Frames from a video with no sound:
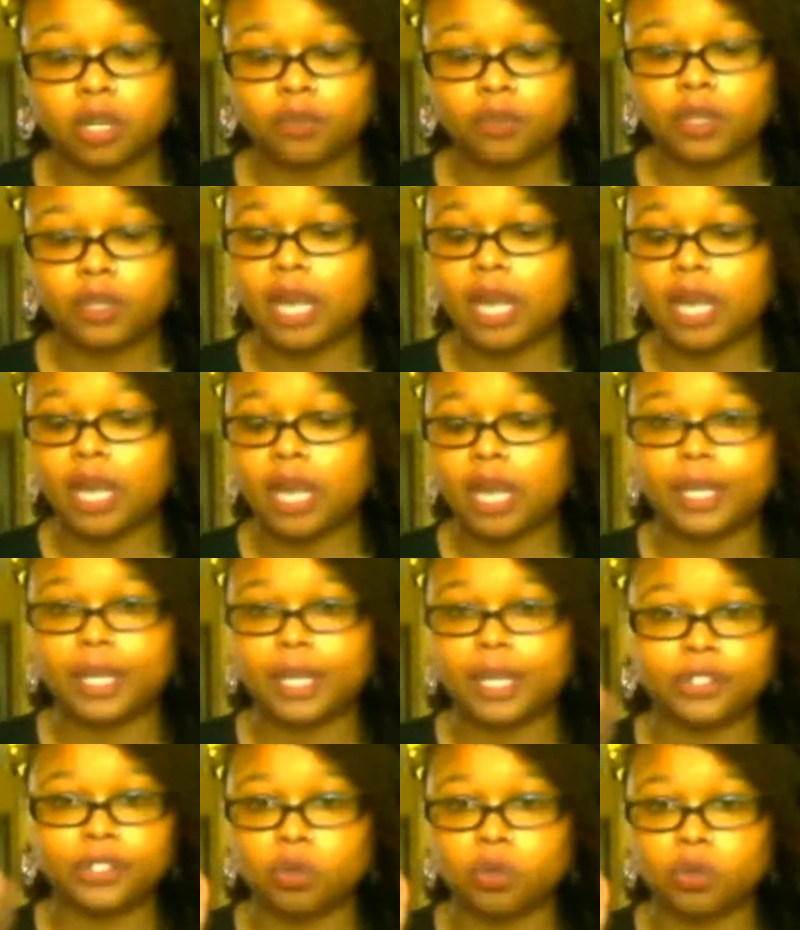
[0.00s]
It
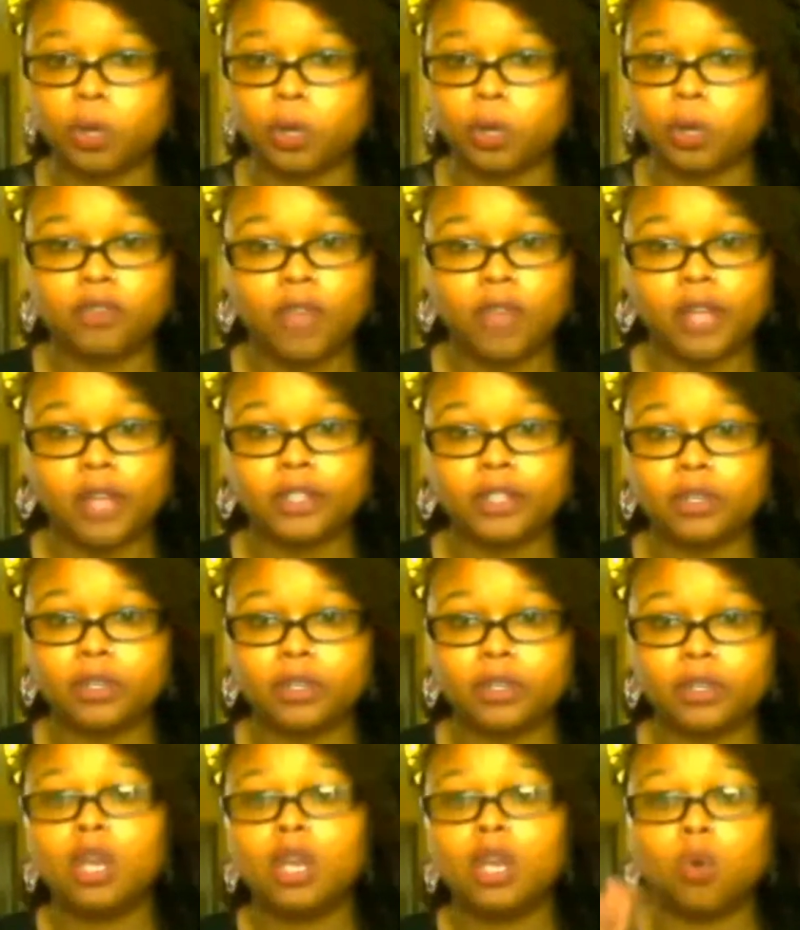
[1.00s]
outlines your work values,
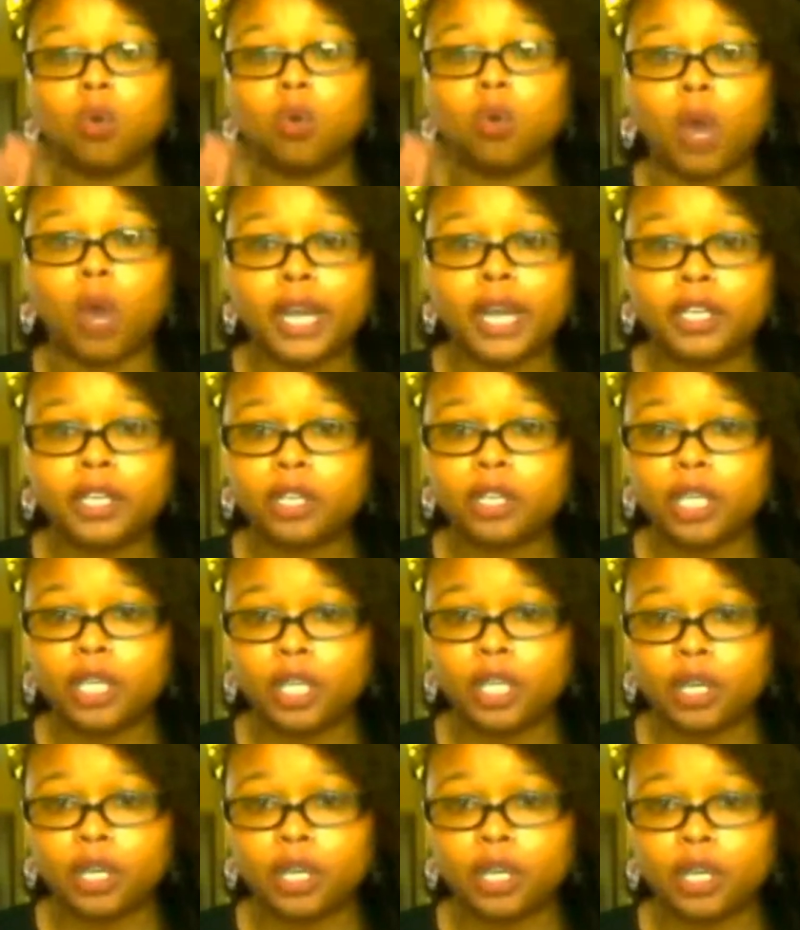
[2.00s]
why you're
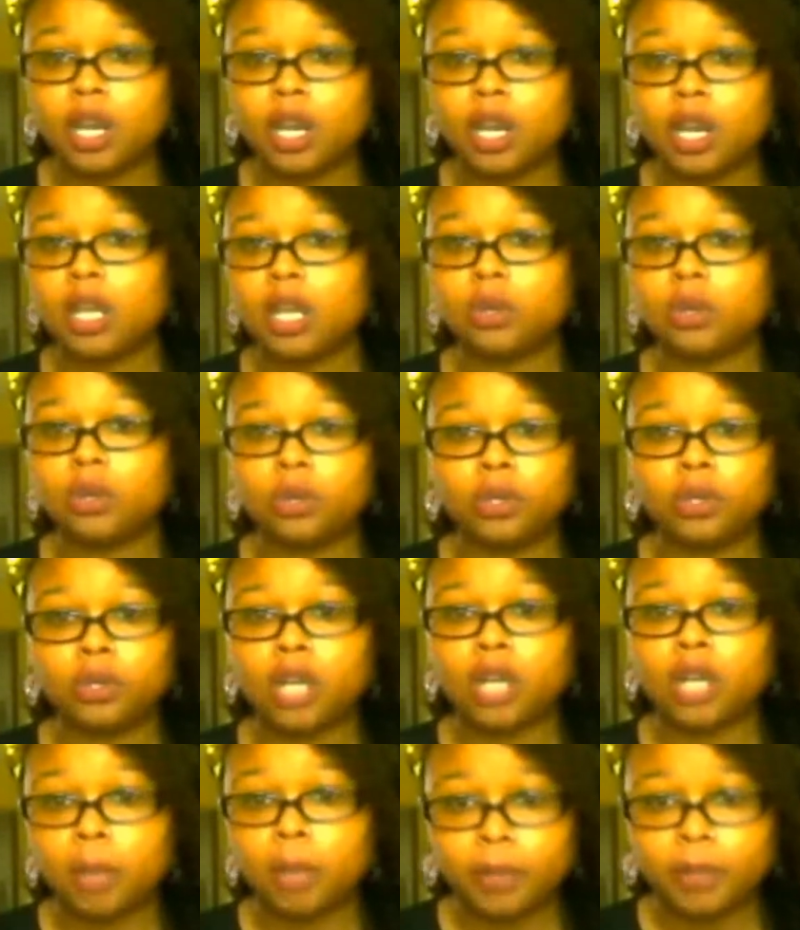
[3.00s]
here, who your
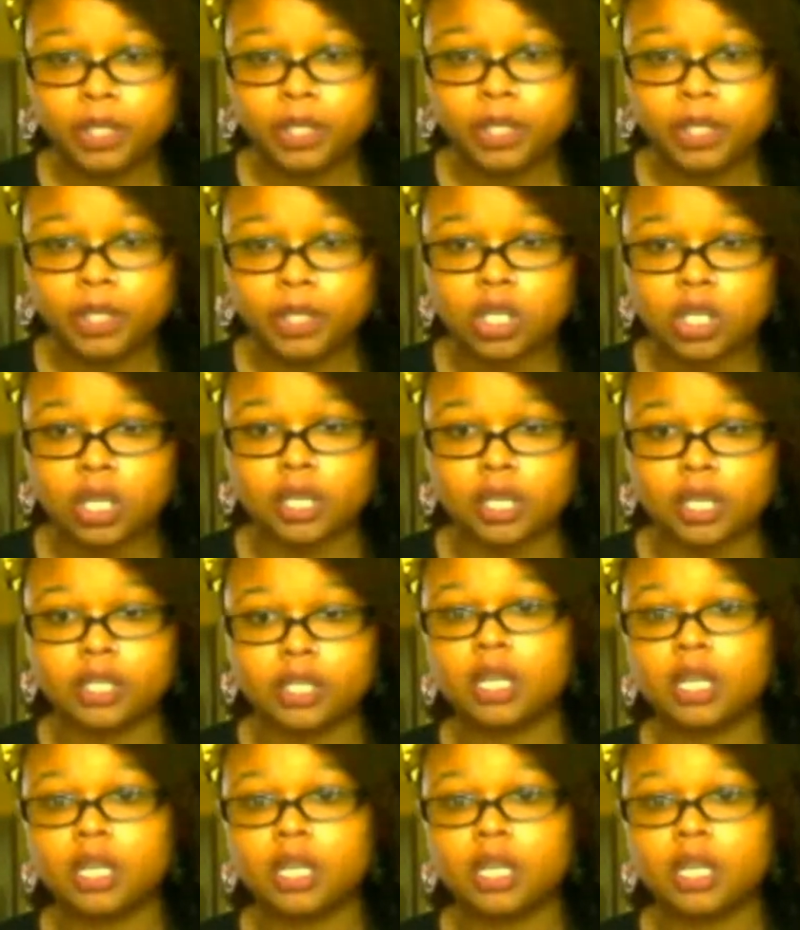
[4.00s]
competition is,